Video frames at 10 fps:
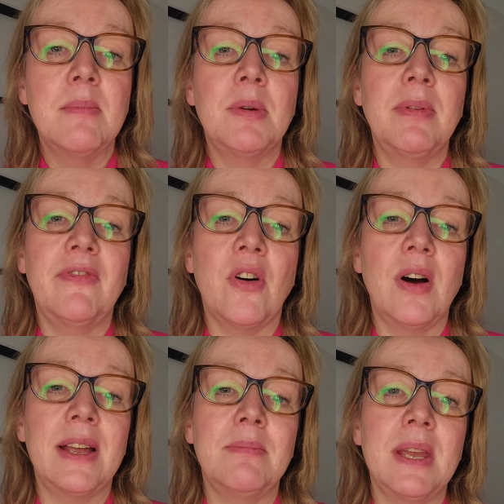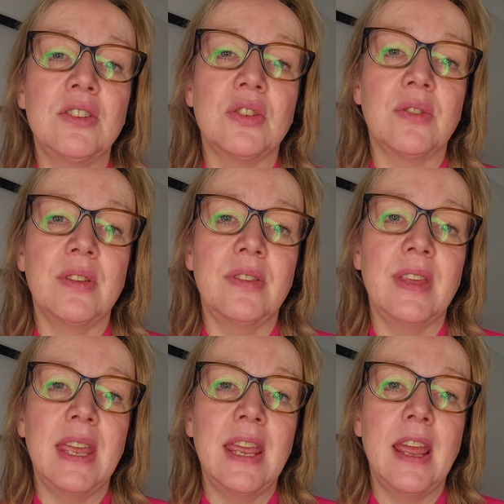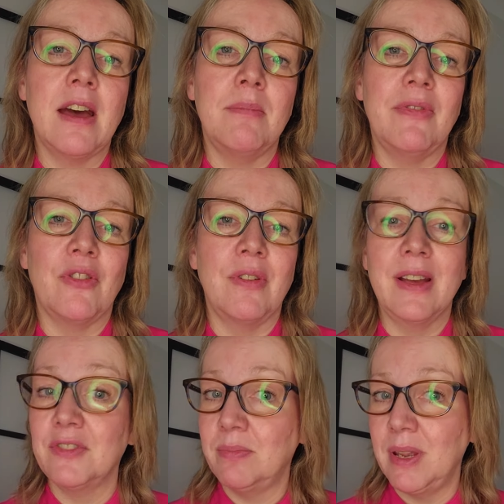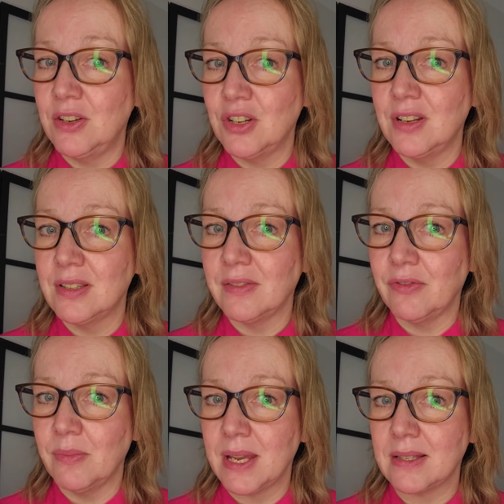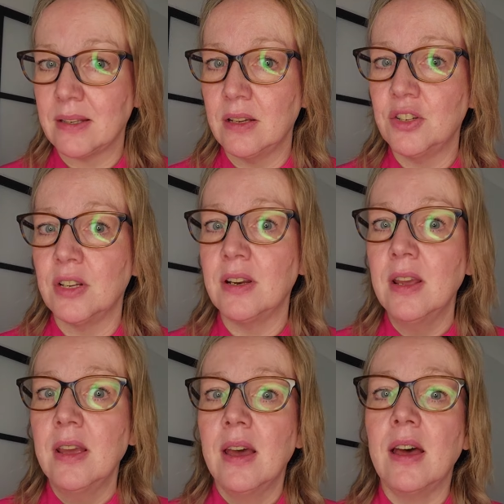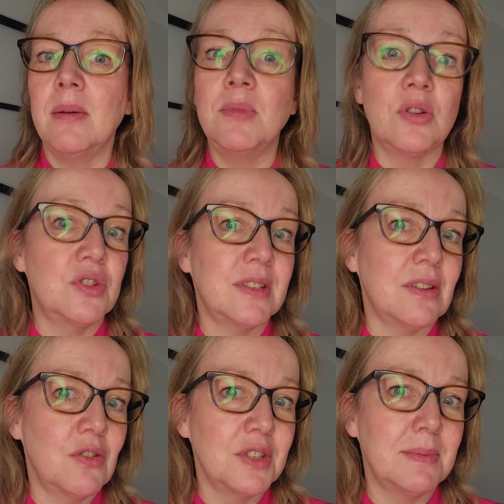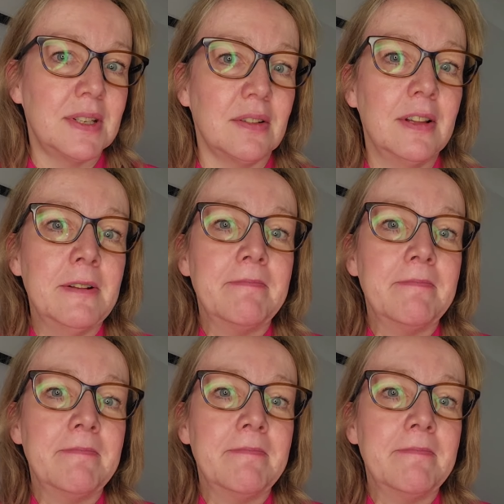But beforehand, make sure that the before and after pictures are from that surgeon, not just the hospital.